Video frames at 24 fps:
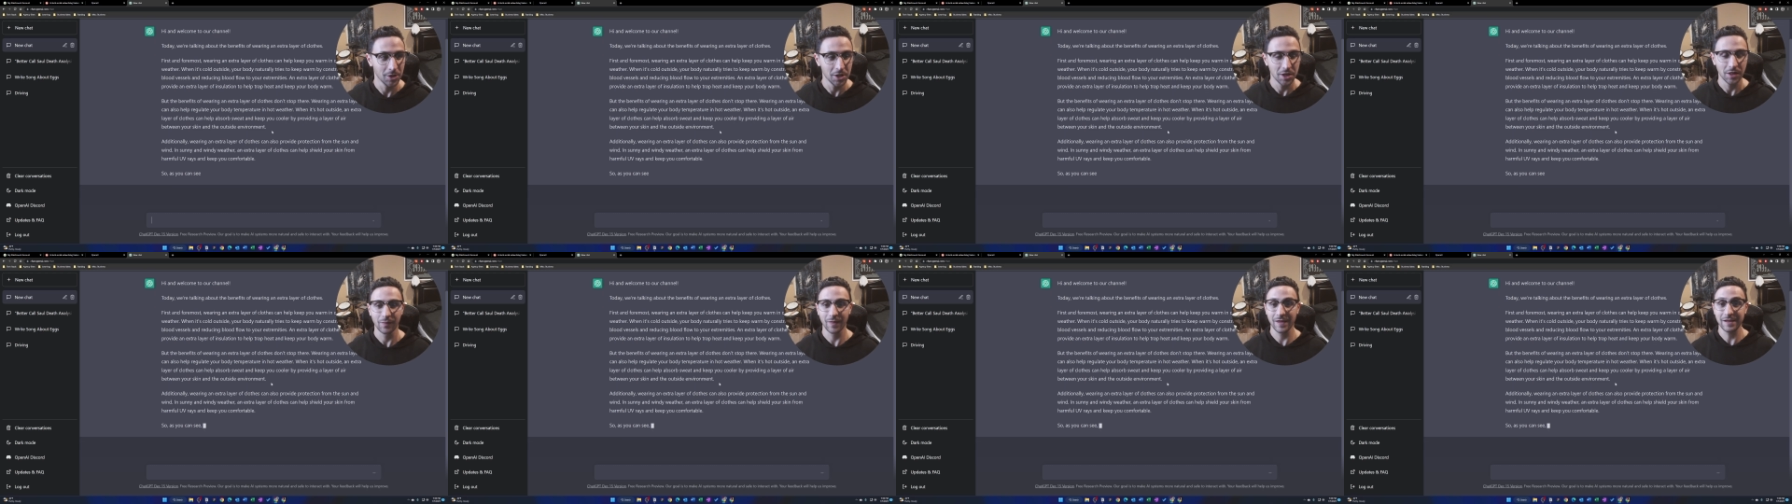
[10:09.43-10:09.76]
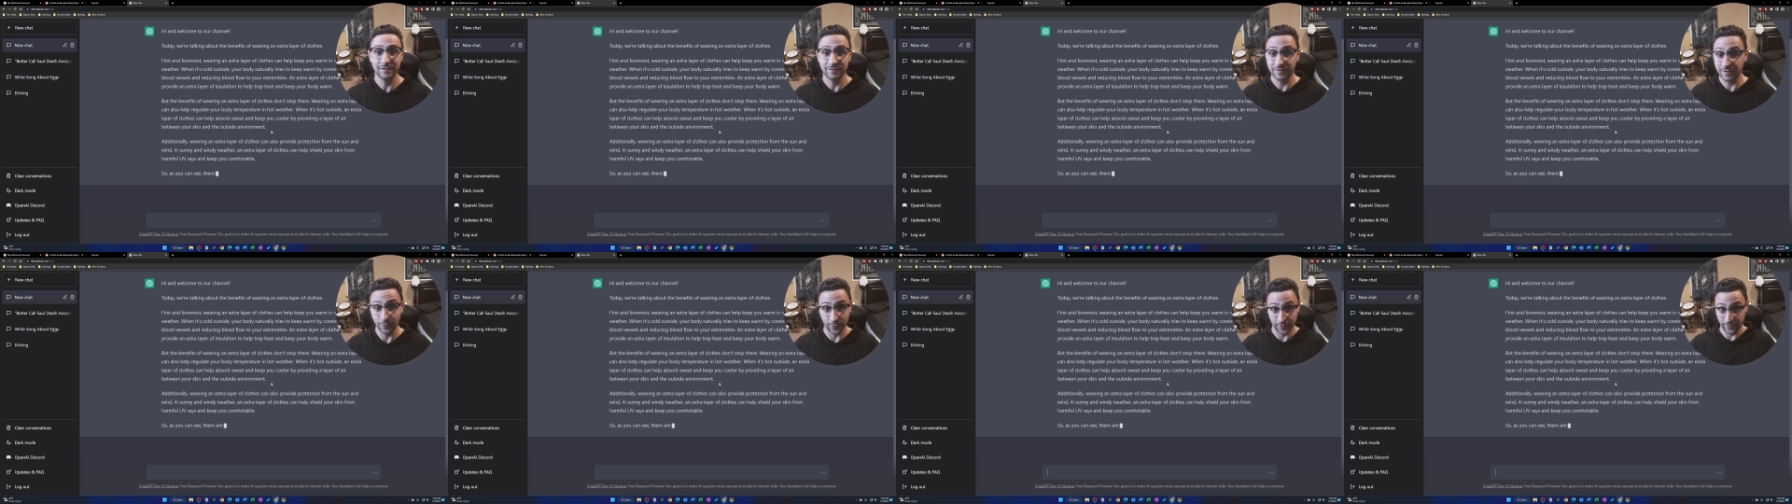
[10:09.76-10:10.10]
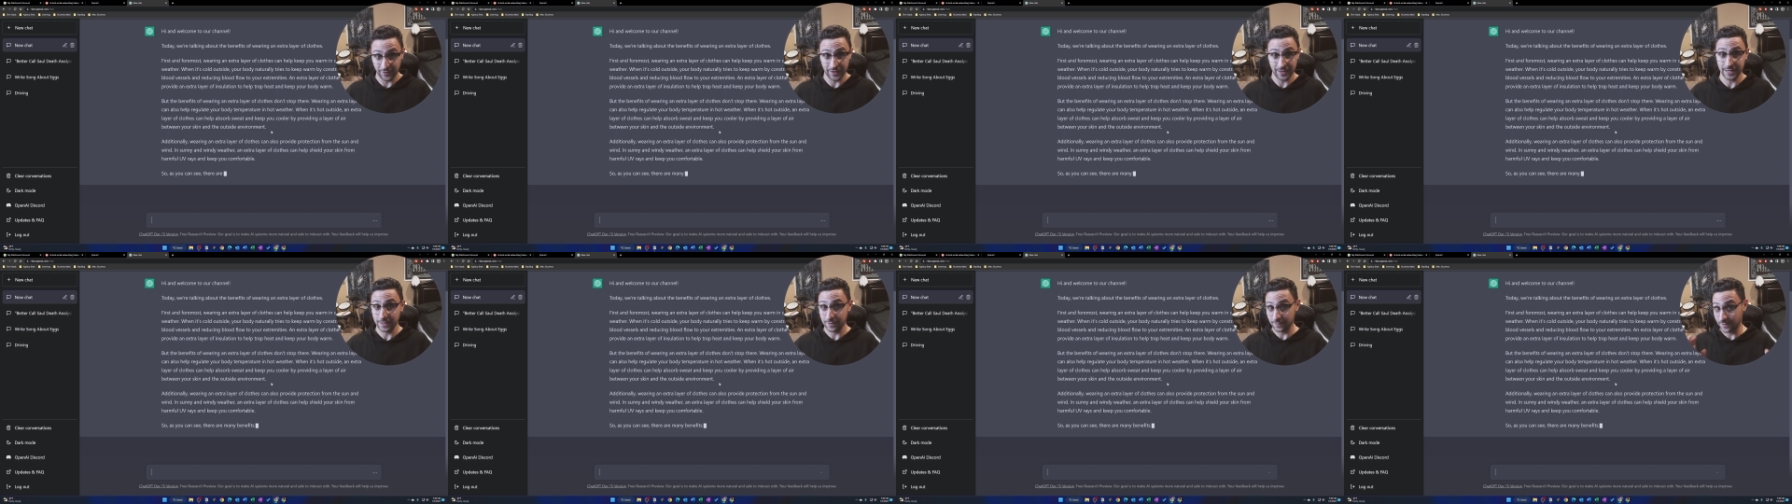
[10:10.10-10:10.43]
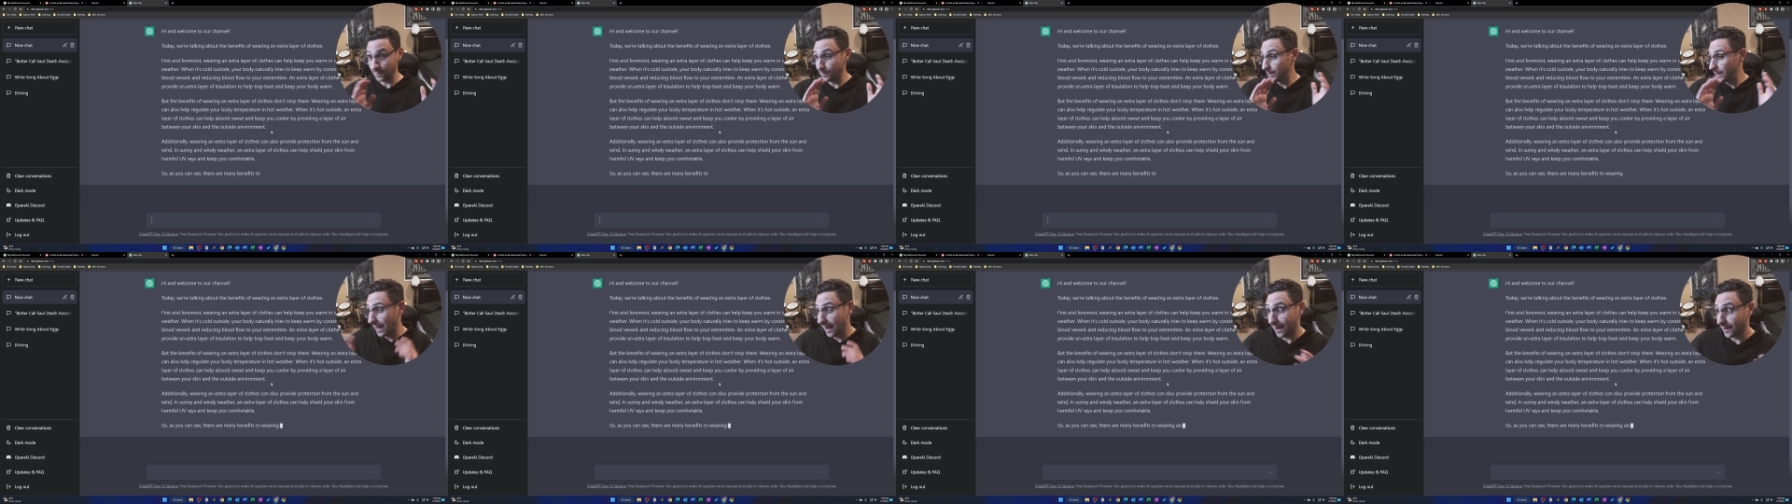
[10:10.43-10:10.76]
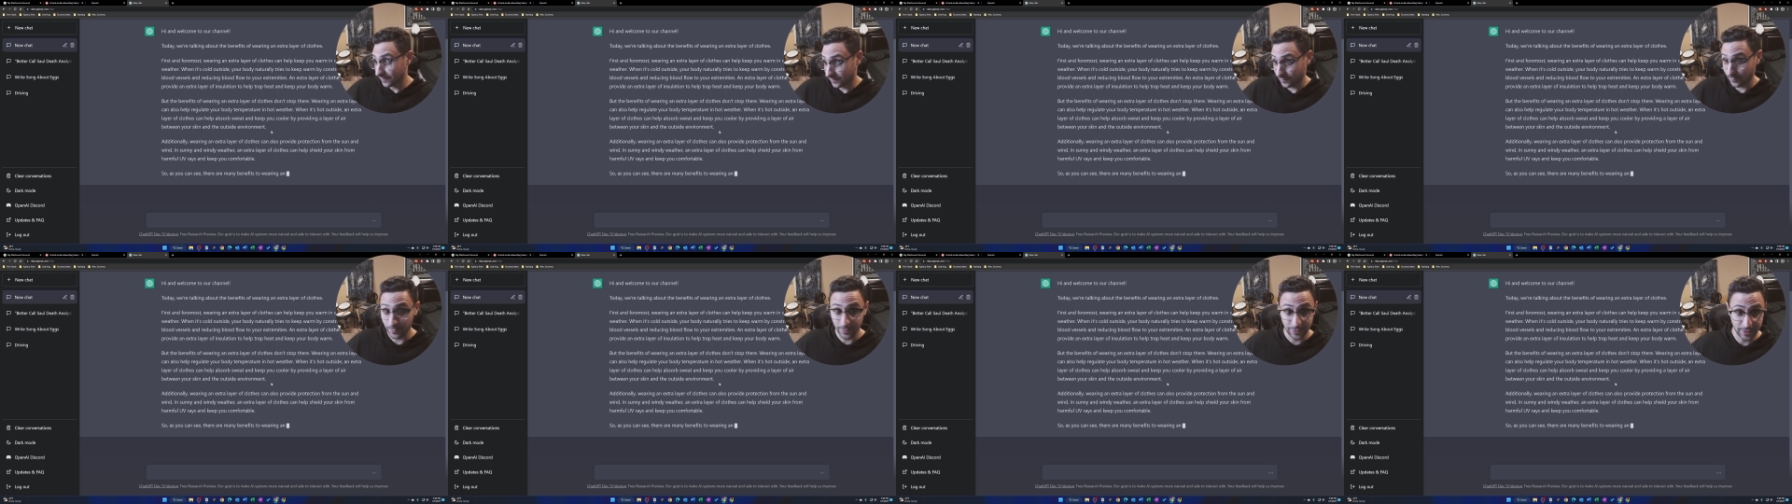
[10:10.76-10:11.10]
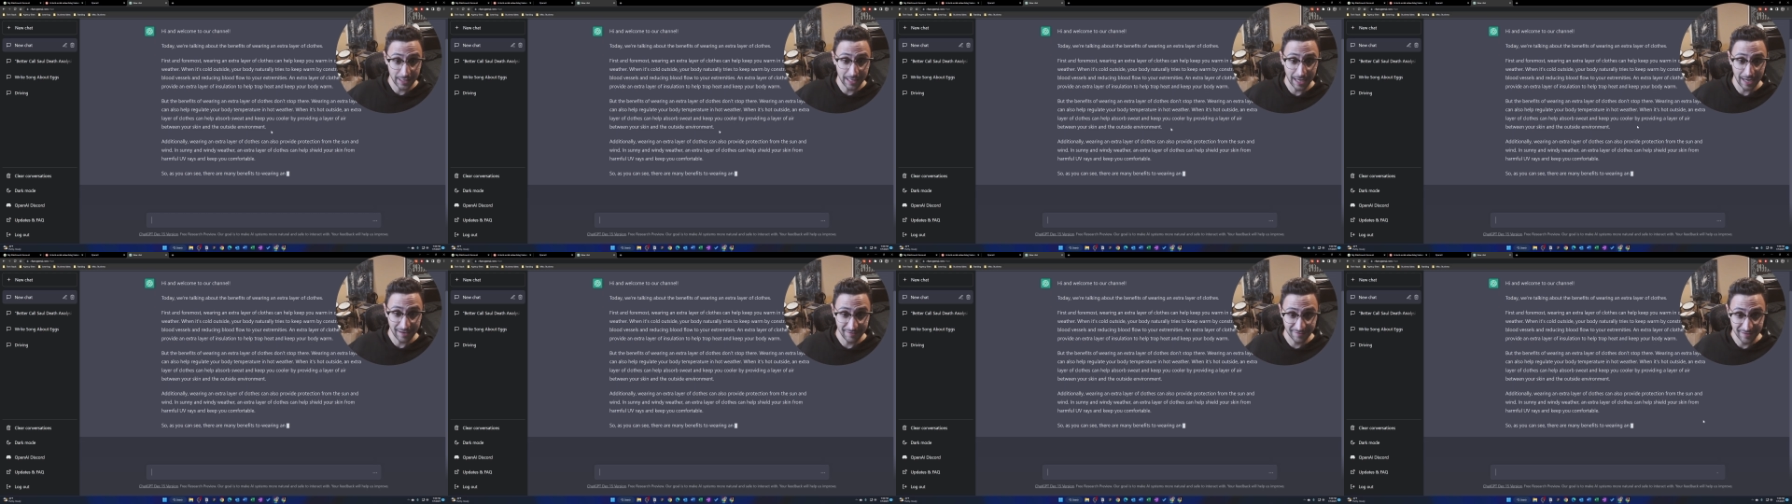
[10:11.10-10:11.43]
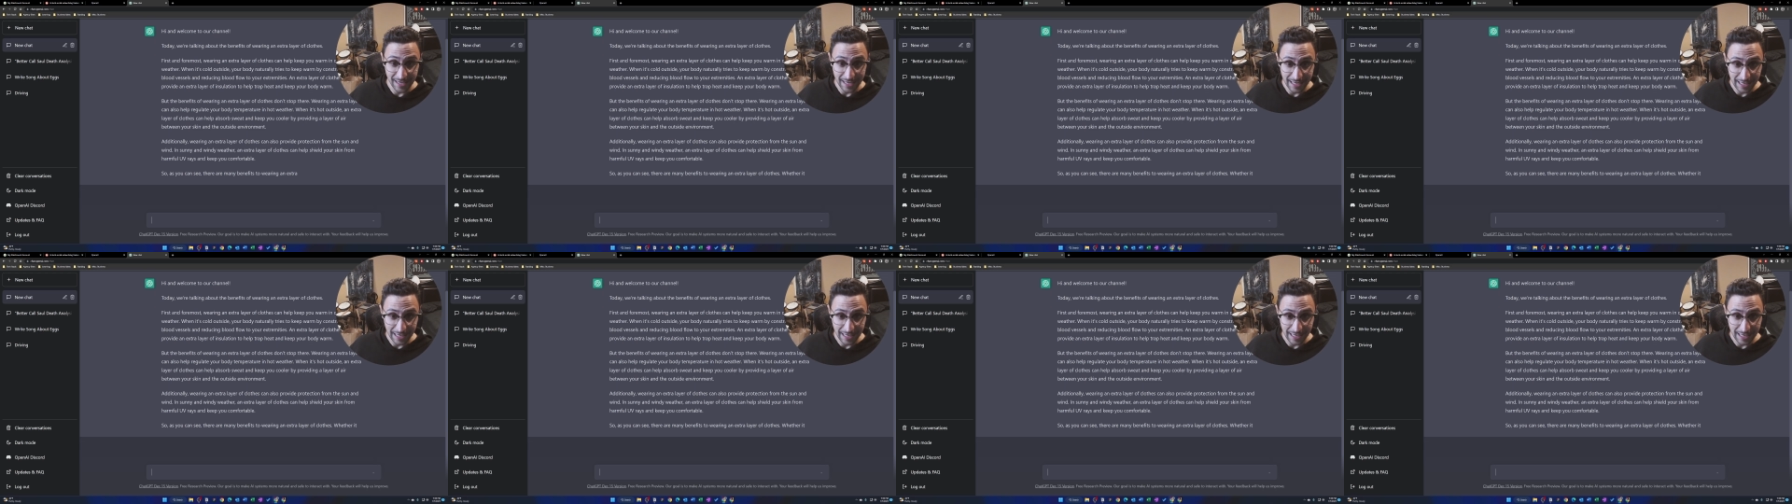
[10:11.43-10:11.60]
Like, seriously, to be honest with you guys,